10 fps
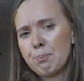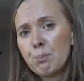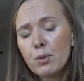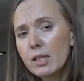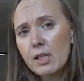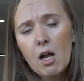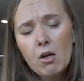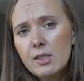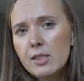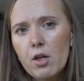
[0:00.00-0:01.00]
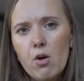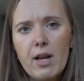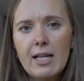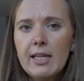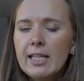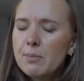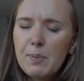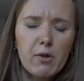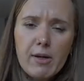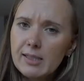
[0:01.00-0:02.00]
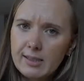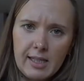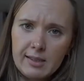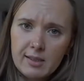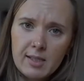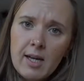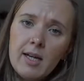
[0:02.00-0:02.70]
put the glasses on and experience it?